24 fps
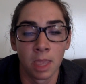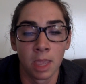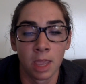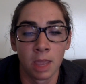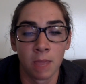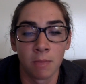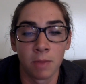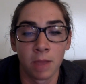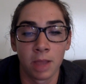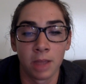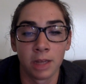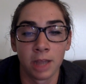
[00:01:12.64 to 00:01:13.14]
And
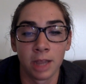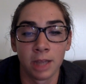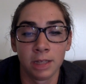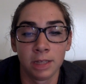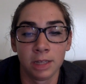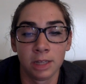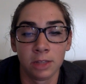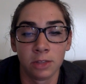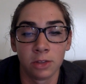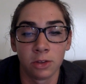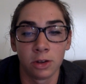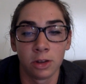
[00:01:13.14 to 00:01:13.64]
by
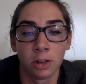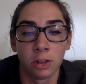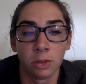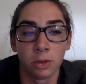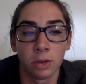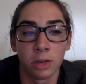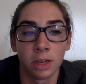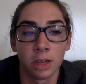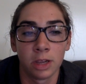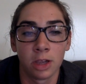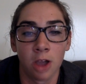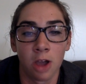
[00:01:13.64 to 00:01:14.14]

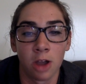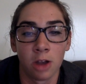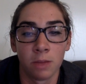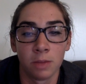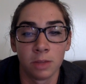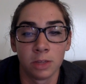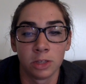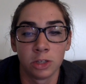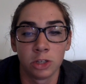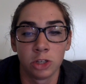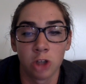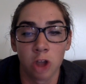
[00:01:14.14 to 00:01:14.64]
1933,
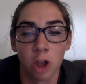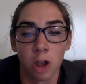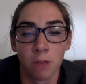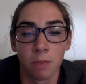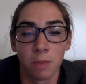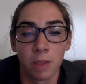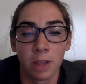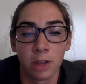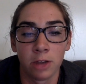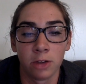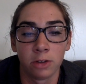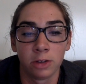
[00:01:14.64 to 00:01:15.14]
economist John
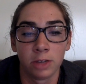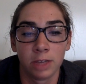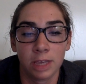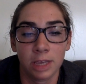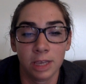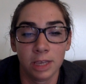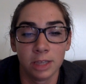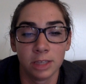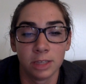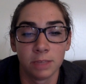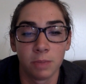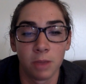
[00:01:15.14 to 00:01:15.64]
Maynard
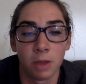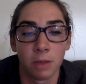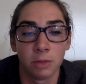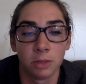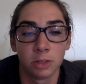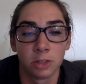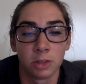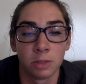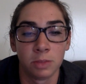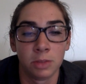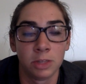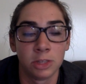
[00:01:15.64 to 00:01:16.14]
Keynes
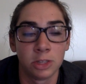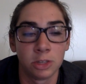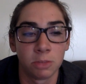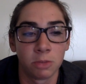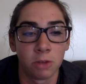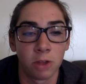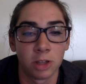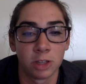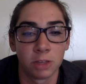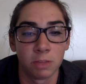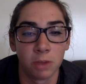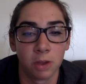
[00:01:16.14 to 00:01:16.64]
published The Means to
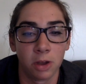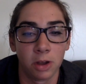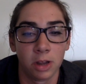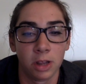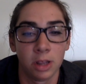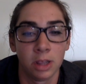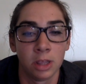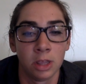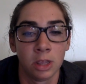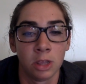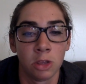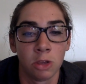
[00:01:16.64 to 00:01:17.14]
Prosperity,
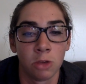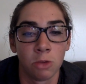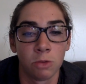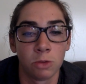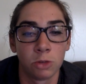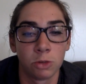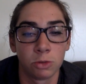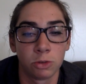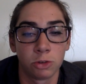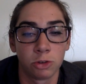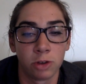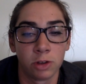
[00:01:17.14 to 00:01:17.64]
which
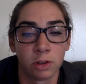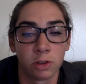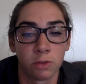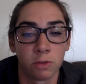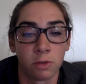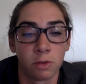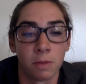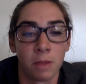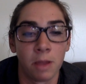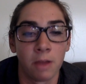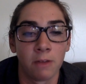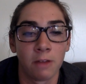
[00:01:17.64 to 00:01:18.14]
would
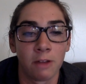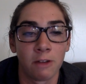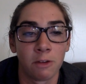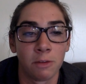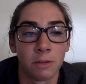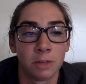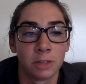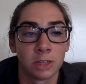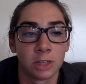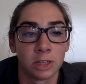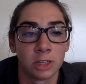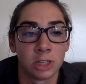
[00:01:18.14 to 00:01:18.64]
transform how
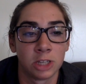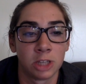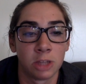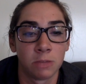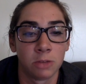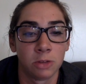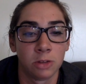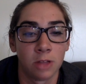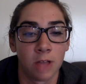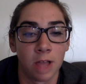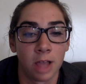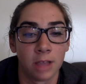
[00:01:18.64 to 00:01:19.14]
governments
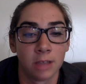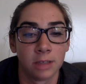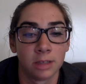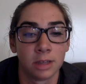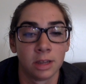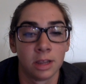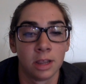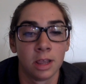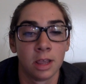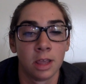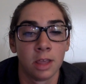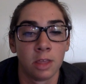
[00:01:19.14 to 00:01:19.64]
conceptualized
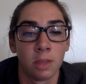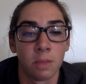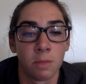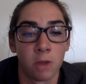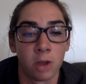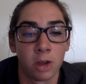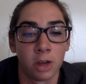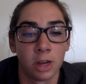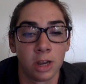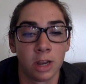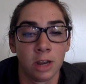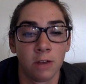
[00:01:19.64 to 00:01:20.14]
the
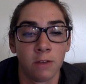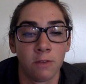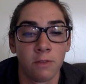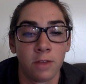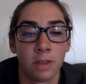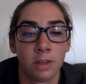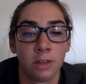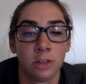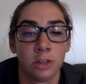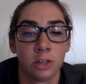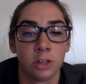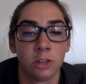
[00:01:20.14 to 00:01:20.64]
market
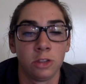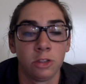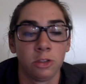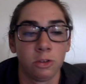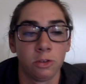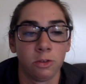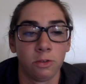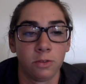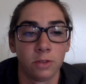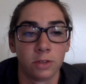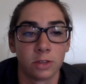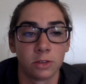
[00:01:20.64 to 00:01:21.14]
intervention
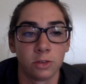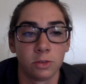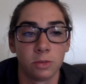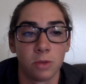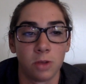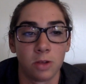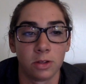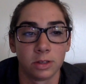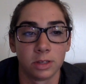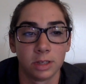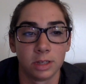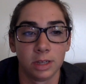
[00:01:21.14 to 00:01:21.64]
through fiscal
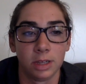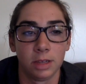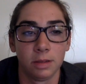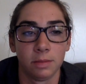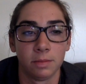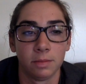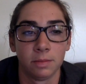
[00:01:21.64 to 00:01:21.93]
policy.